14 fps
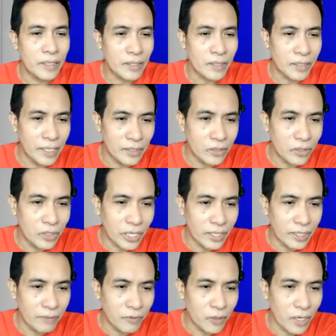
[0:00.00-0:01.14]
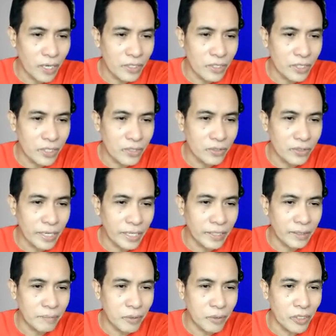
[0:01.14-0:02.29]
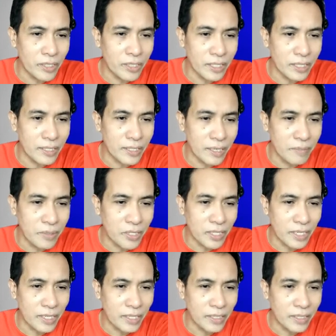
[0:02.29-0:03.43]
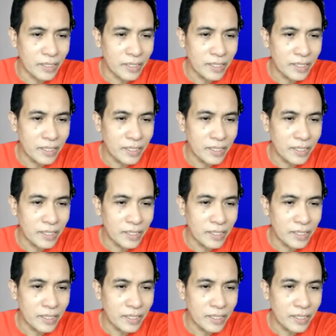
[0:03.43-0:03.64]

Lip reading: All right, to check if our answer is correct, 0.6 times 10